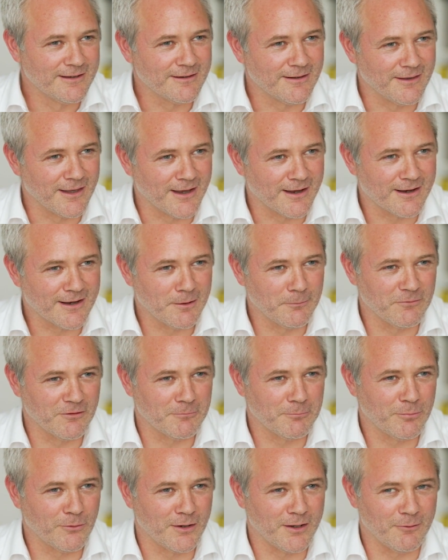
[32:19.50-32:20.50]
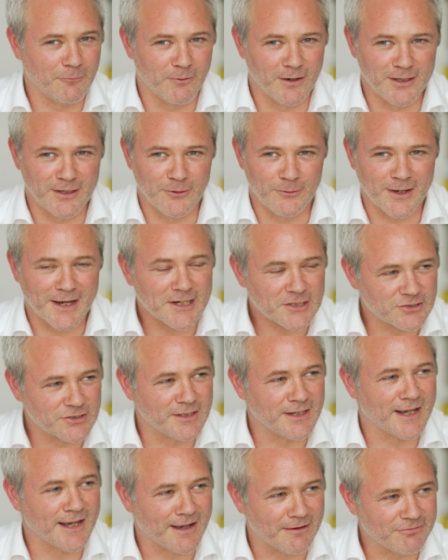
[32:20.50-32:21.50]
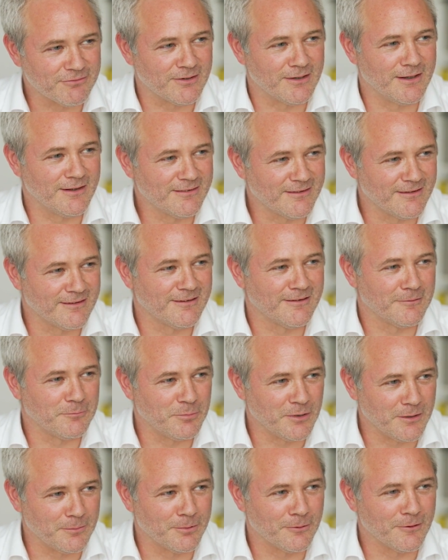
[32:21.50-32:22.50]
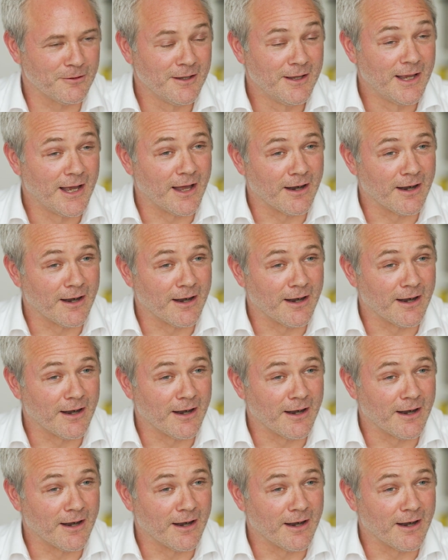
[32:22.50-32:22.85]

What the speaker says: that there comes a point when you actually have to listen to the people.